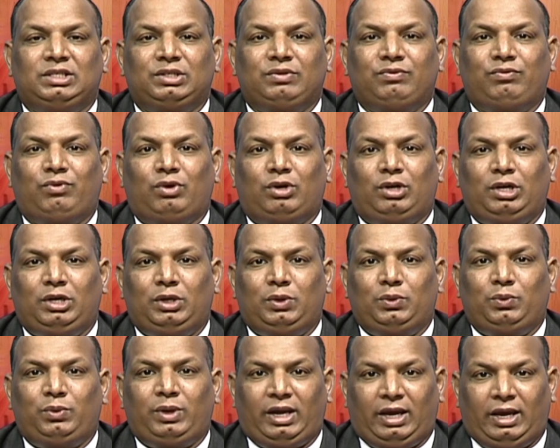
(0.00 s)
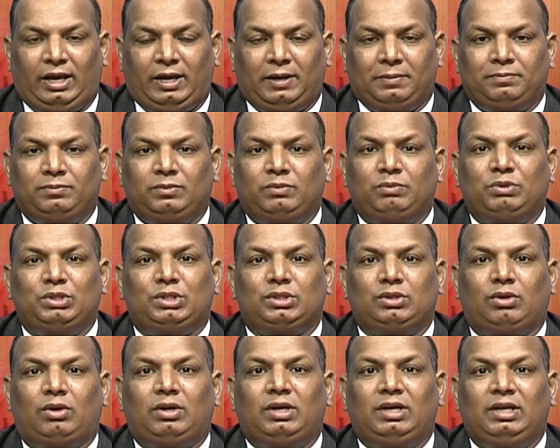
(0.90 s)
42A, which is
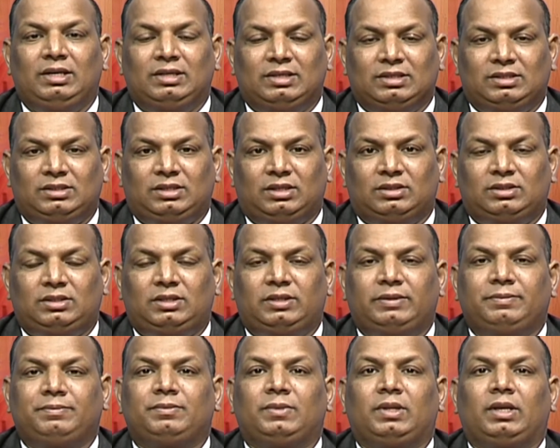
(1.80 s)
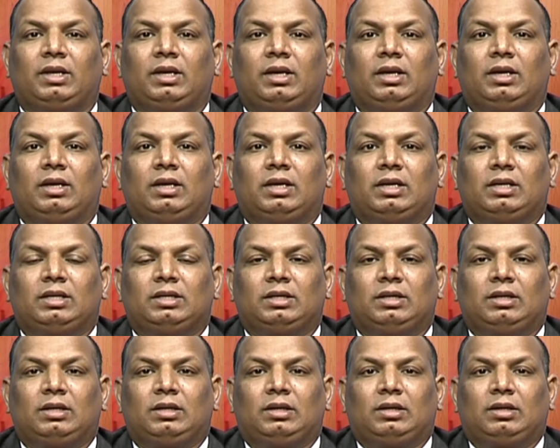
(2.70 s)
already discussed.
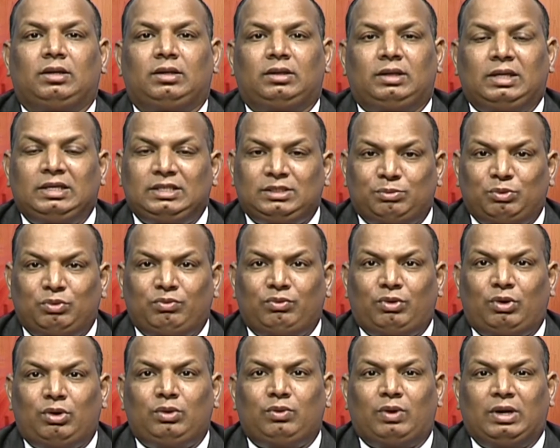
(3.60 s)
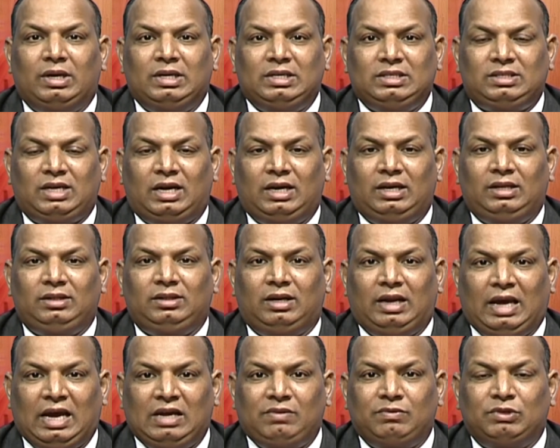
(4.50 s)
Let us move on to understanding the
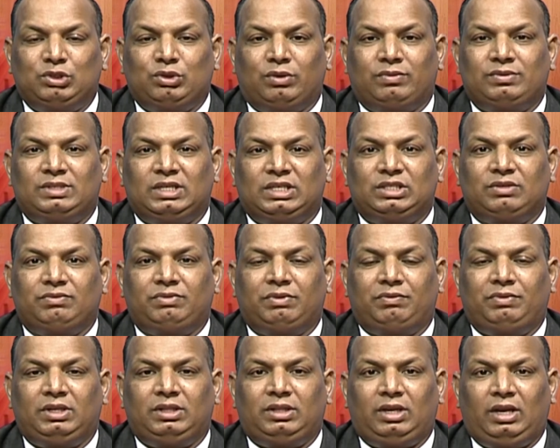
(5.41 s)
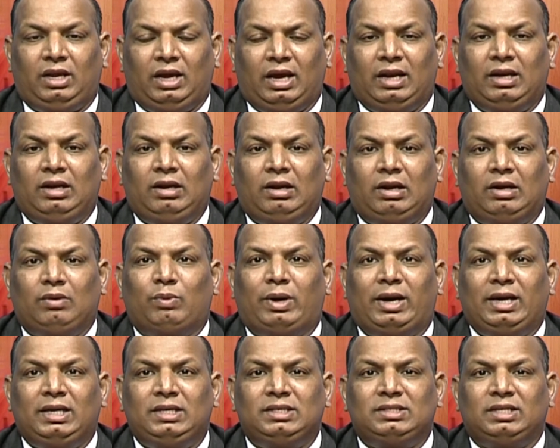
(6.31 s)
language of section 53N and why
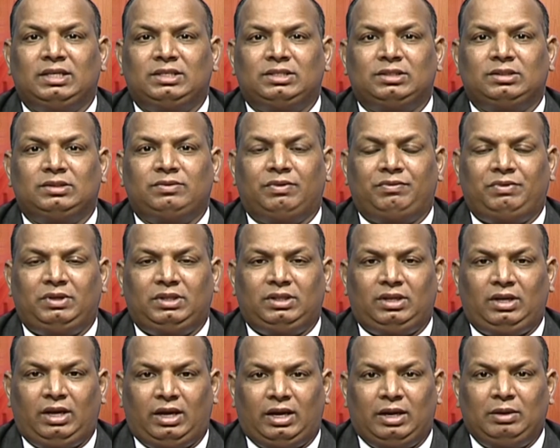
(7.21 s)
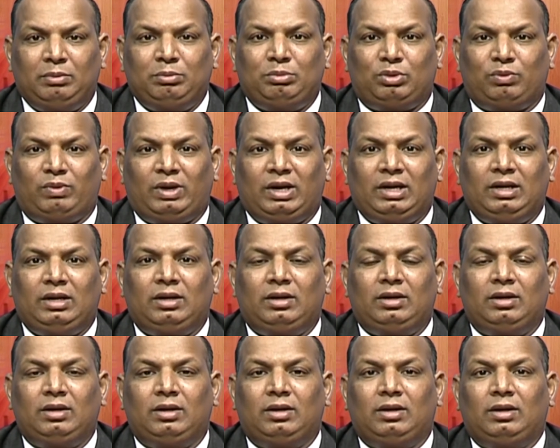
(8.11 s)
is section 53N provided
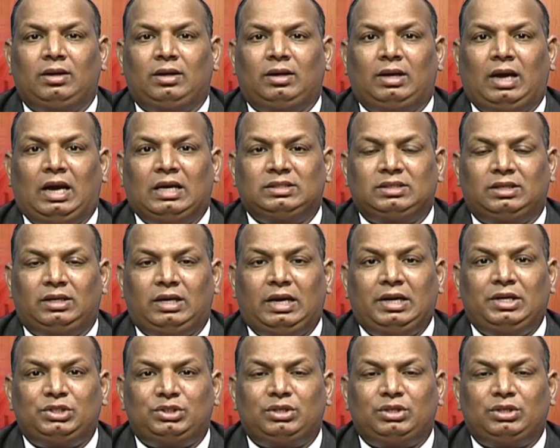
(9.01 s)
as an additional